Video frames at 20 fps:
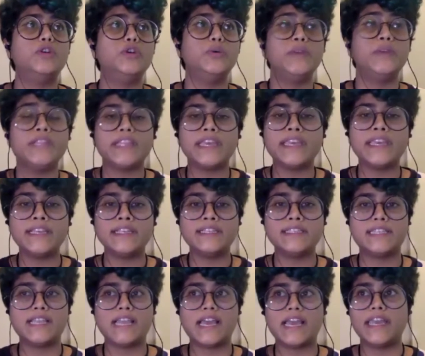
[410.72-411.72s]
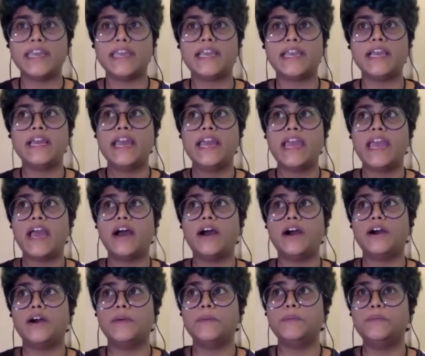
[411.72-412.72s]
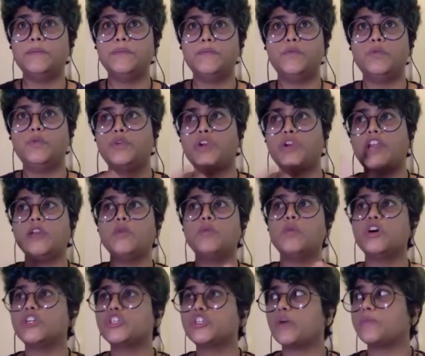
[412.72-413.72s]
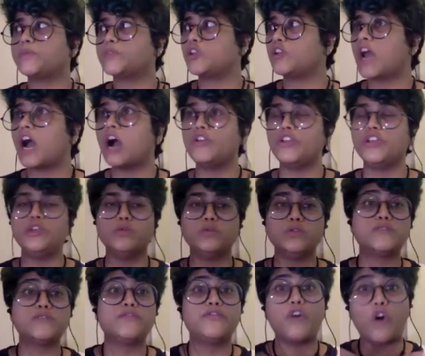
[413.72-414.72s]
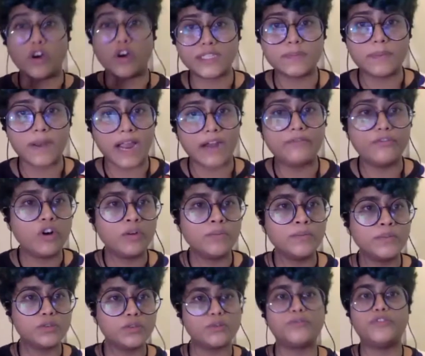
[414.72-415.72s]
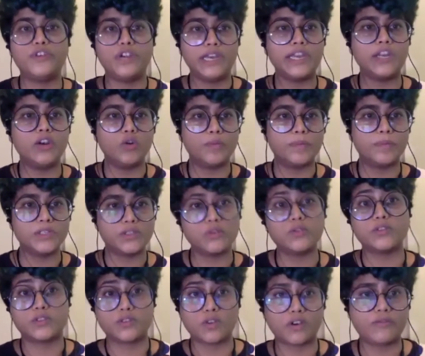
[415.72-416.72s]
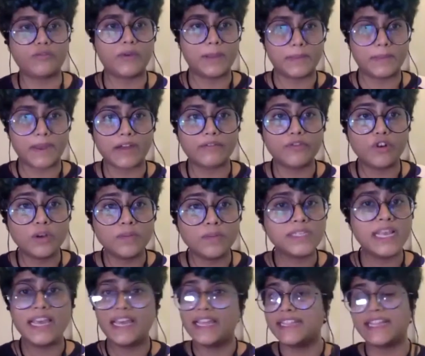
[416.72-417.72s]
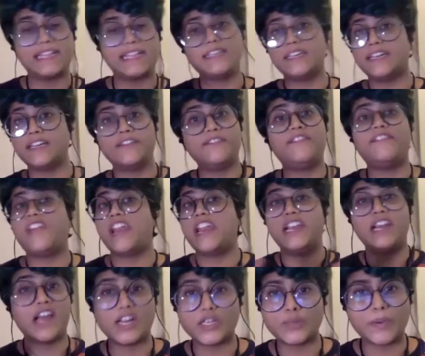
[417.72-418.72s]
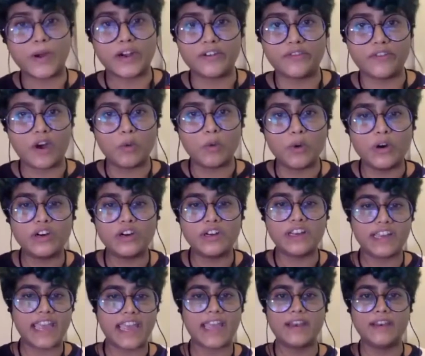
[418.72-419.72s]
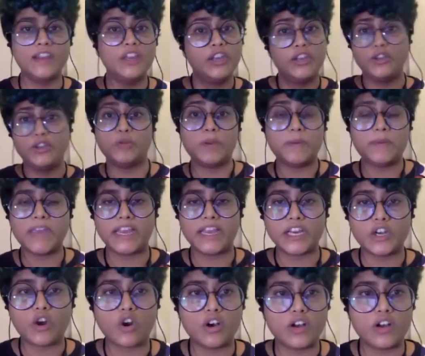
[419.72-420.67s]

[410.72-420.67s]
doing things like running workshops on how to use FOSS platforms, so free and open source software platforms. That's a very large part of our work. Again, maybe I can